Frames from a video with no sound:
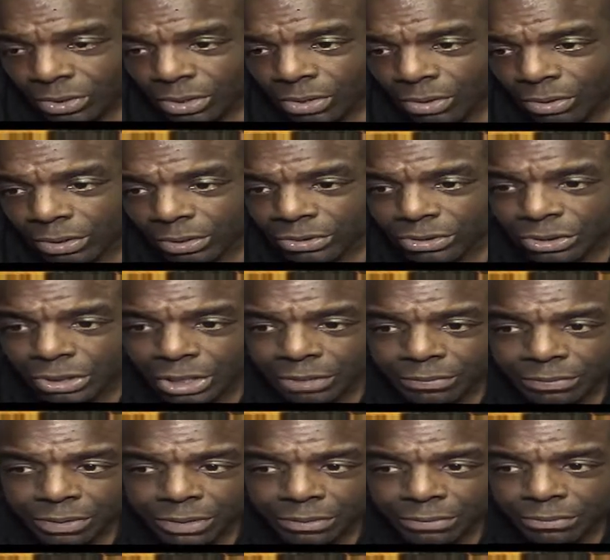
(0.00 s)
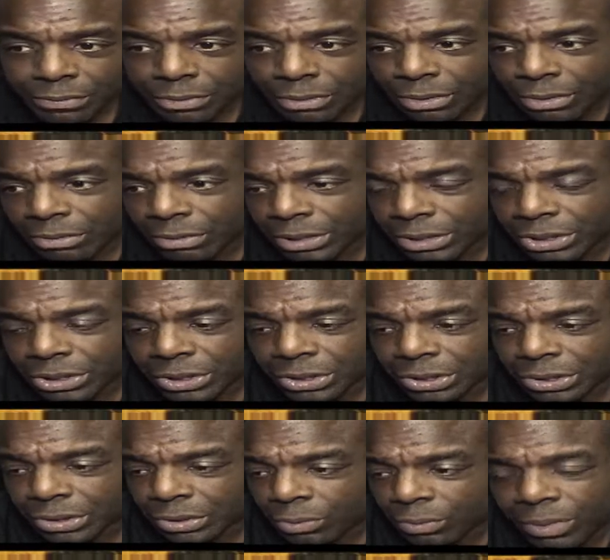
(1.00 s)
conservative or
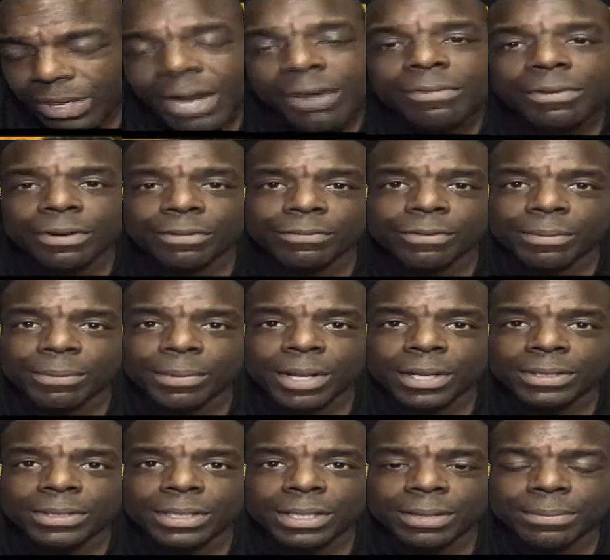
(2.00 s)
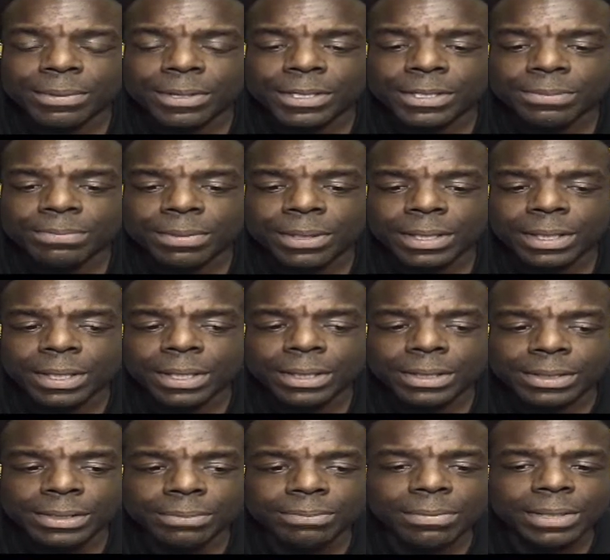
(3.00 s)
Christian or whatever the football team is.
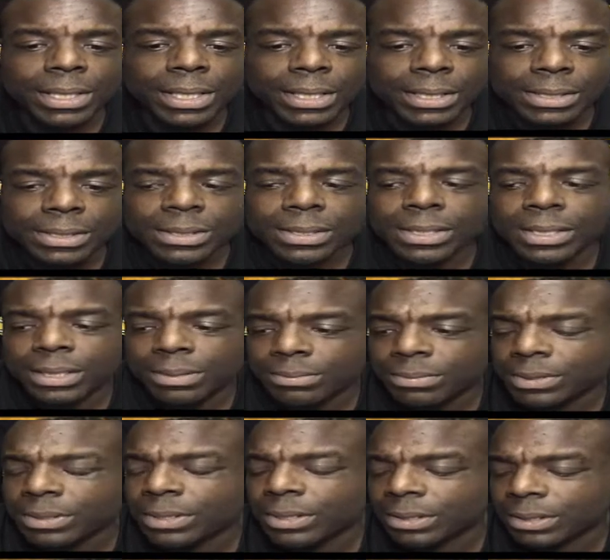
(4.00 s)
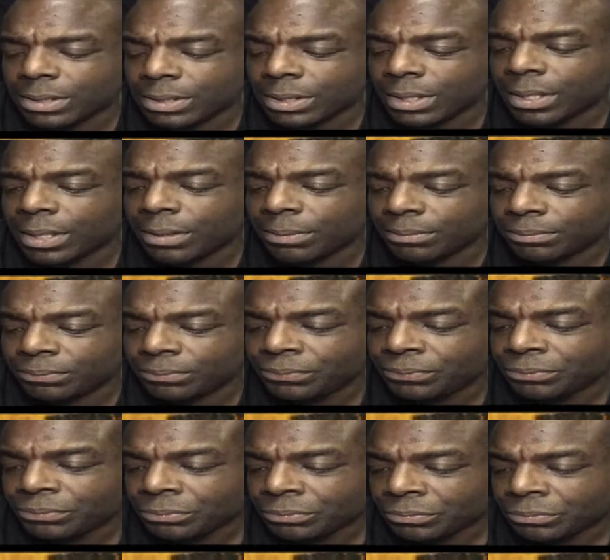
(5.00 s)
But to me, it seems that
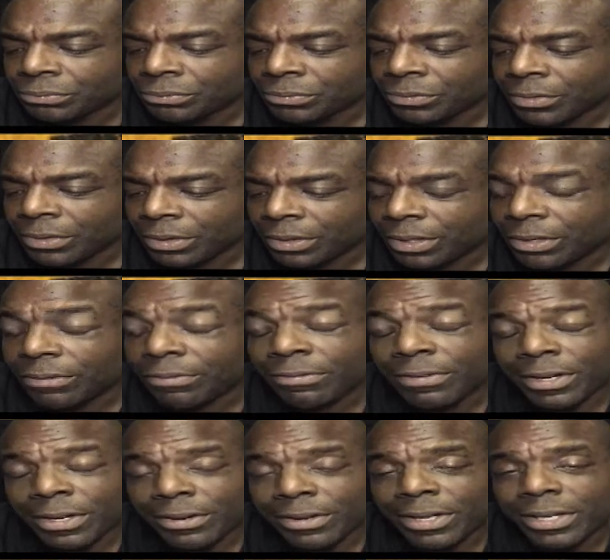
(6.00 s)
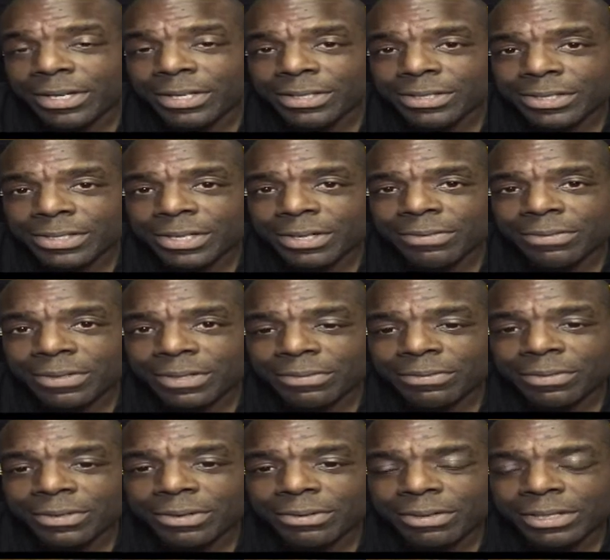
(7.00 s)
they're very
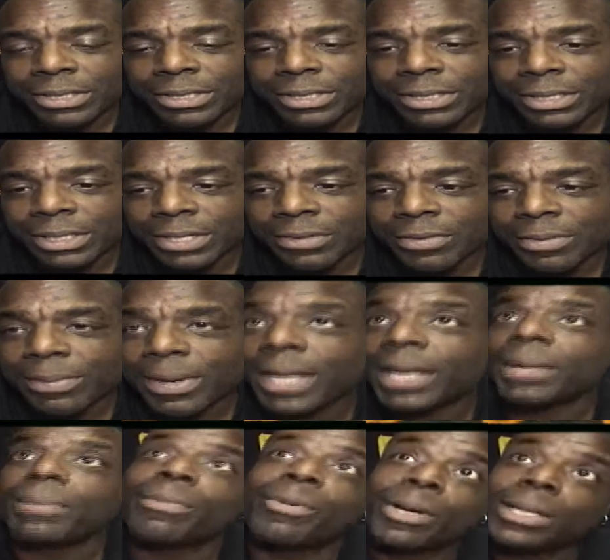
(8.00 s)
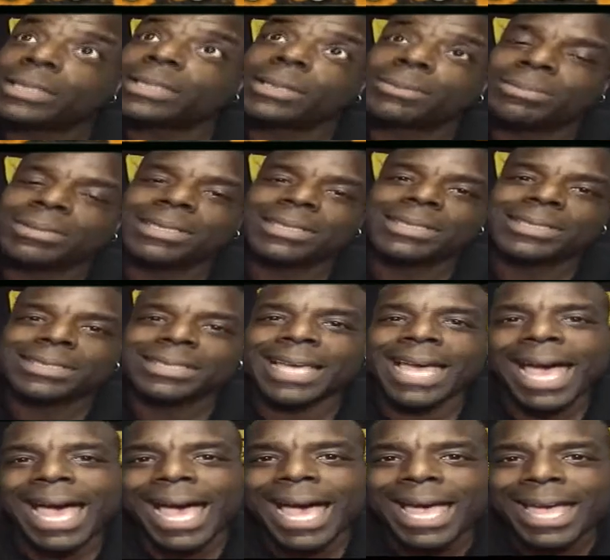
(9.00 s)
conservative and Christian. Everybody points up to the
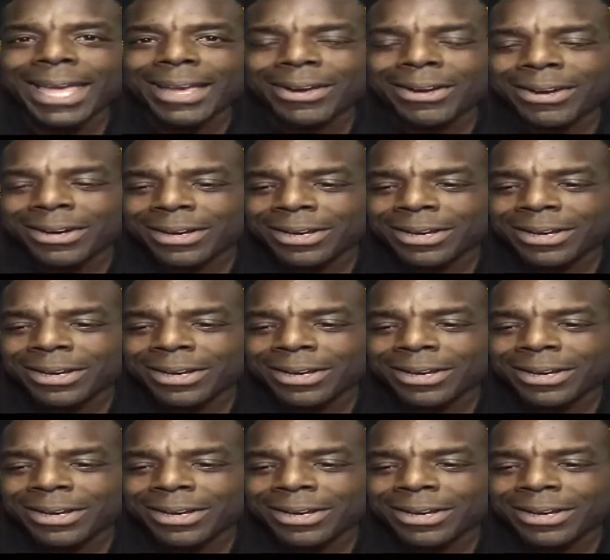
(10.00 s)
sky